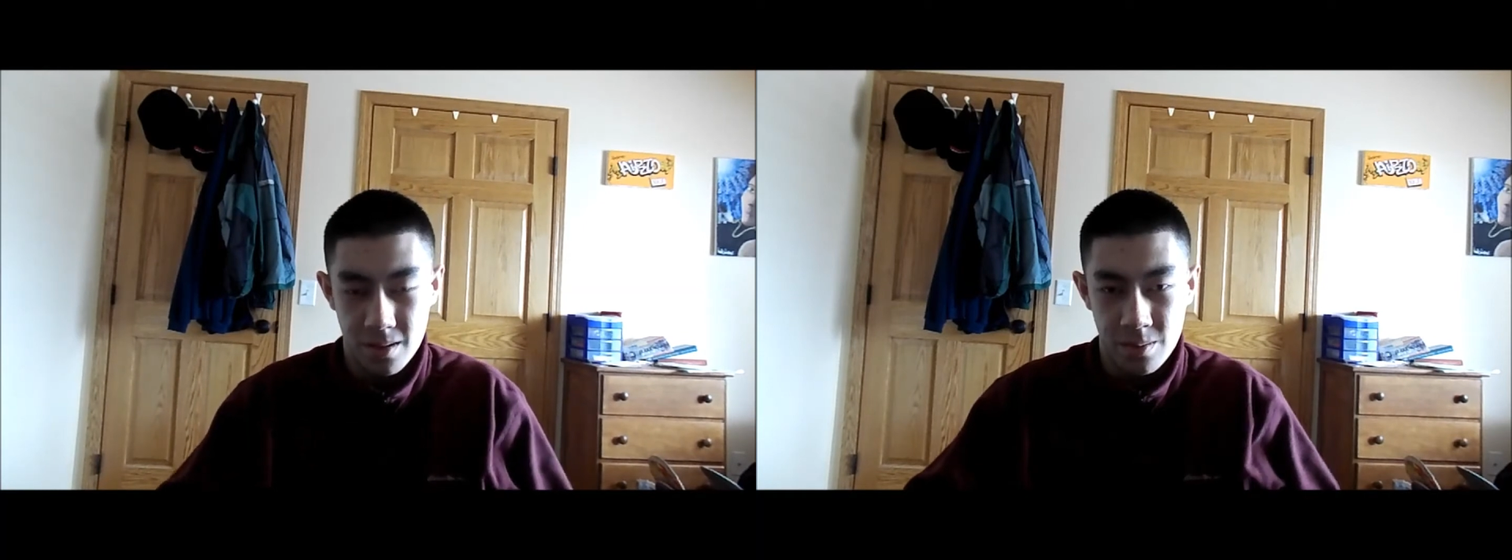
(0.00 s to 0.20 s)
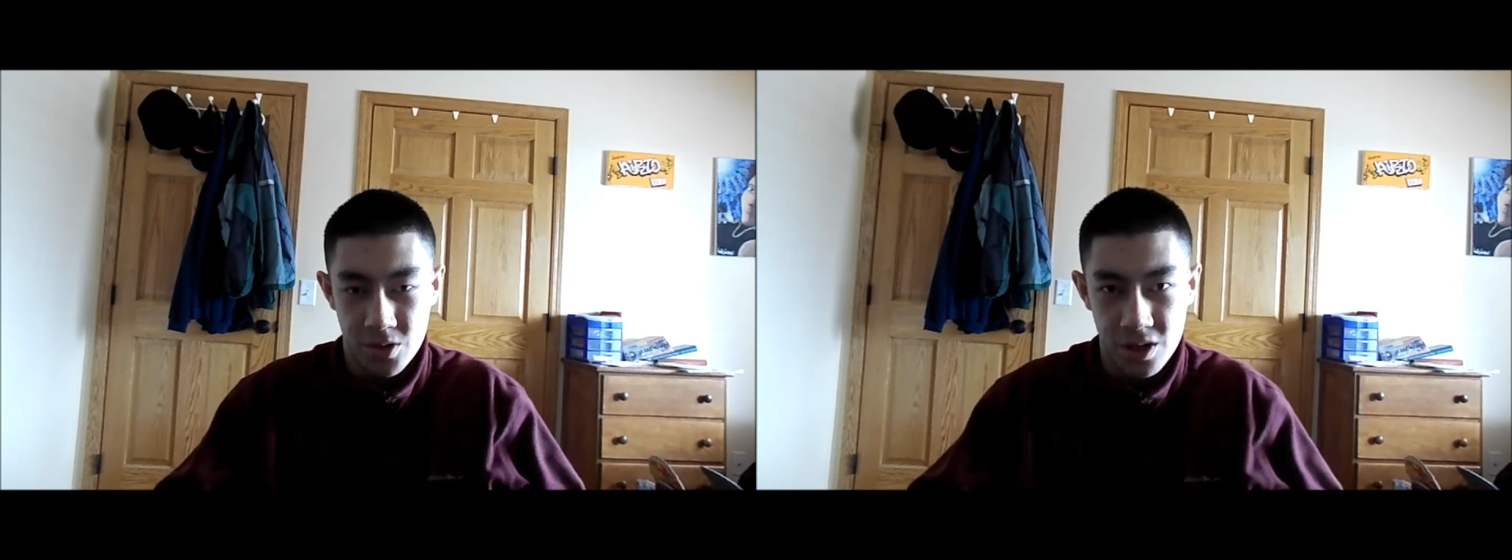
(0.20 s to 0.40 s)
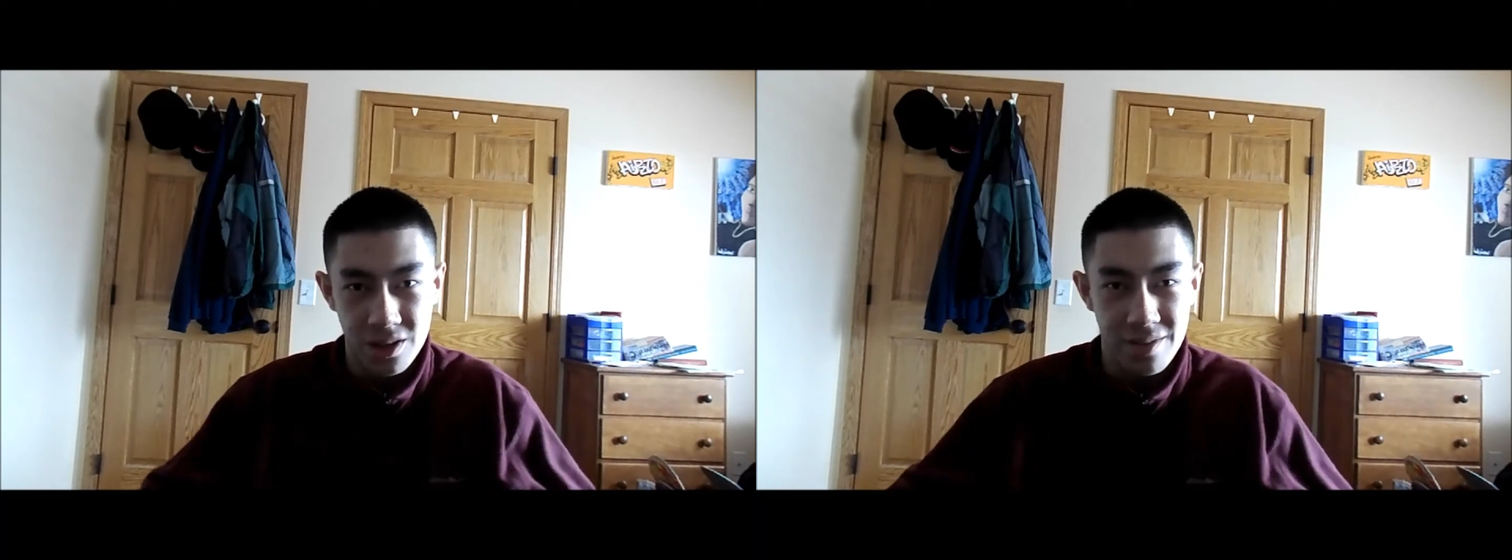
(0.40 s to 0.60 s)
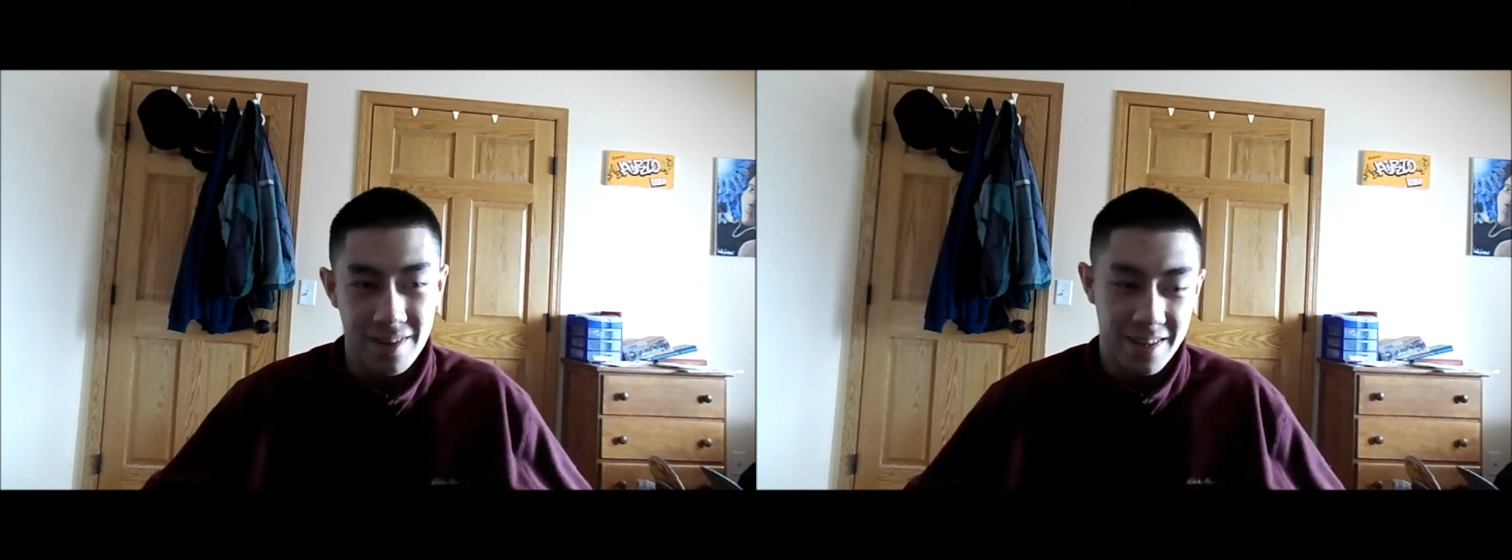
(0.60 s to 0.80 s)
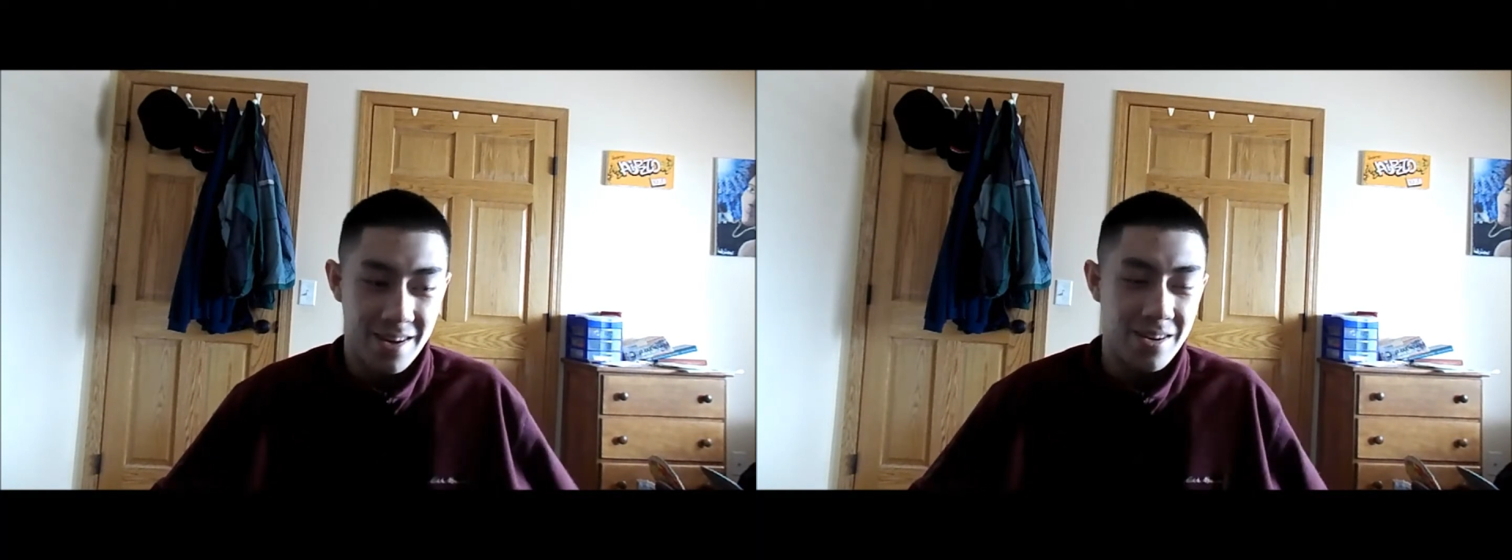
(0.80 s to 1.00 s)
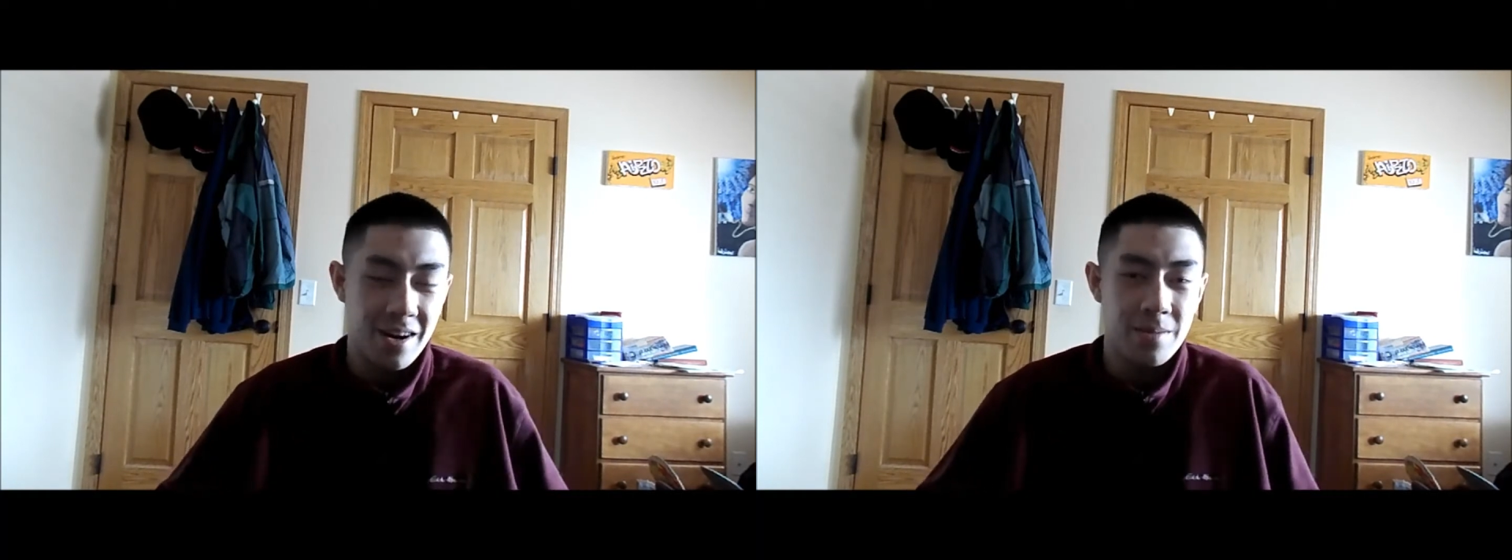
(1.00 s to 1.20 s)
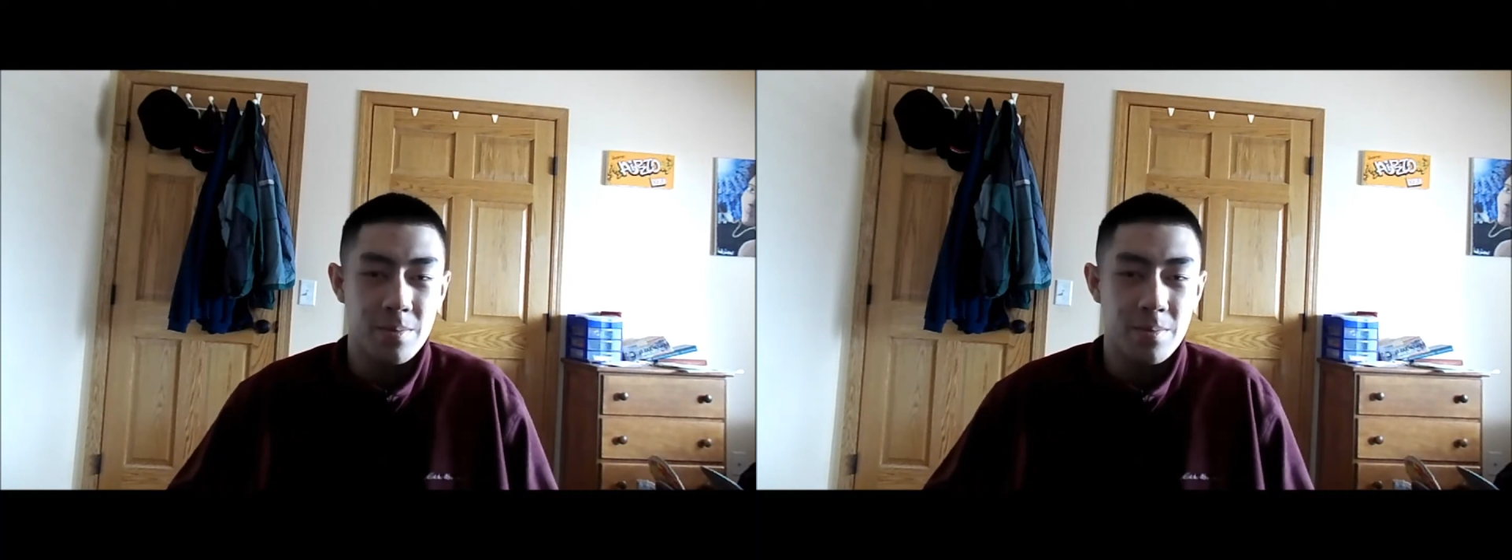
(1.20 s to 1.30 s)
I'm just gonna leave it at that, alright?